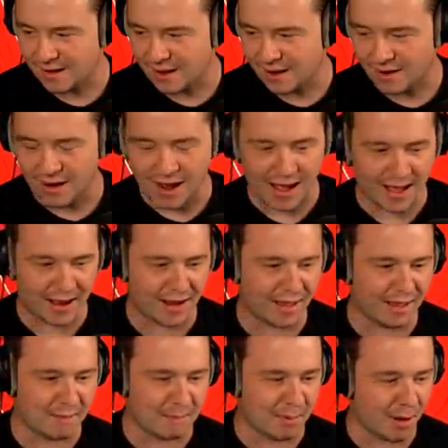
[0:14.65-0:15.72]
All right,
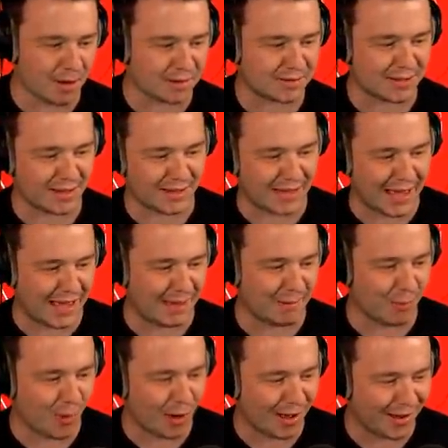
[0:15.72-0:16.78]
imposter game
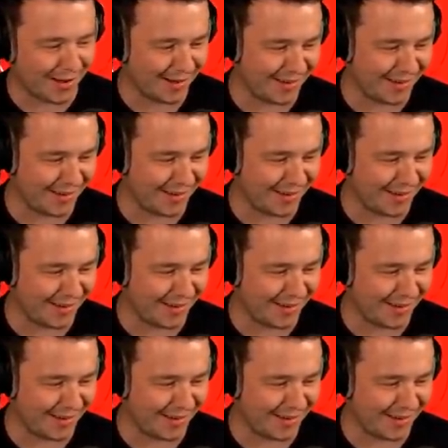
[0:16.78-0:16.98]
one.